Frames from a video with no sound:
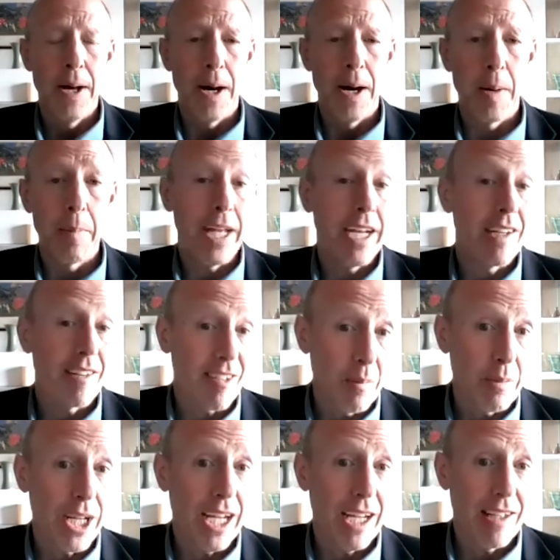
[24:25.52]
And in
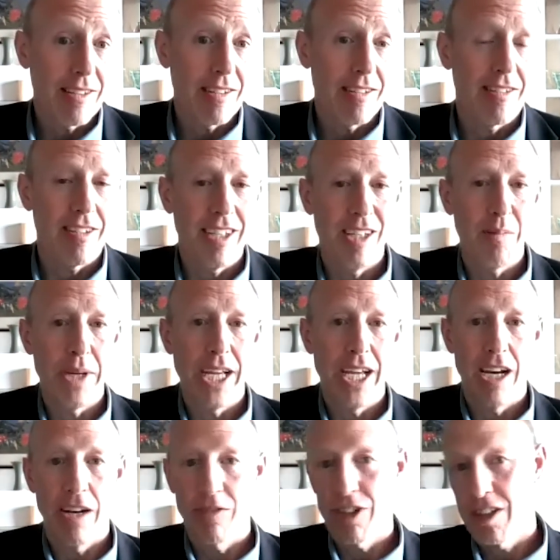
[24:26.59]
some cases, it may
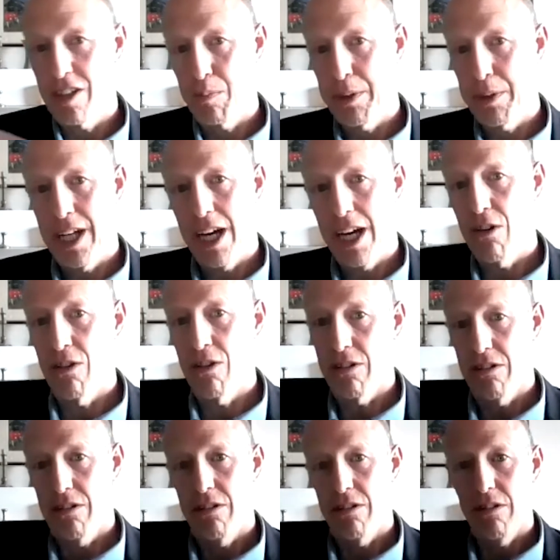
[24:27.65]
have to spit out
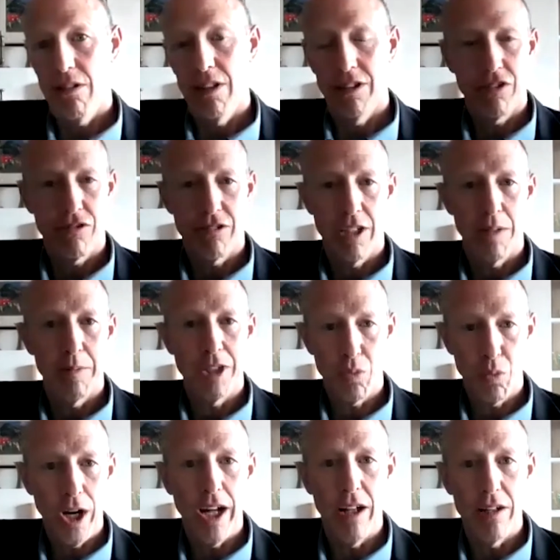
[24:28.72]
a stream as
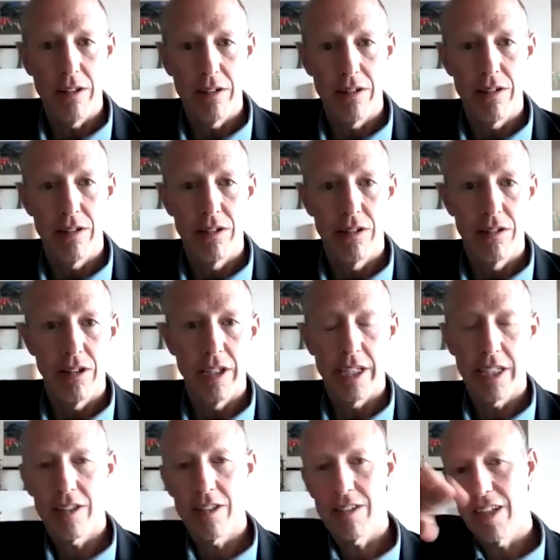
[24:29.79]
well,
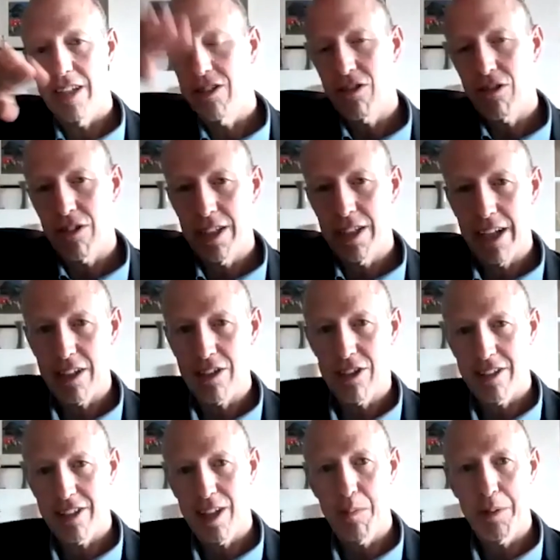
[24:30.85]
right? Because as
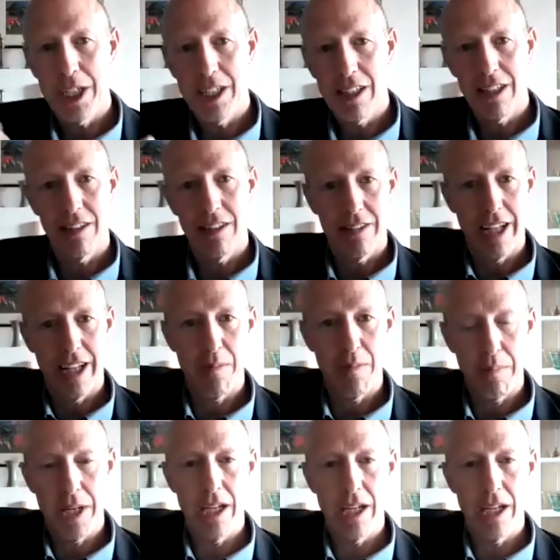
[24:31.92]
transactions come in, that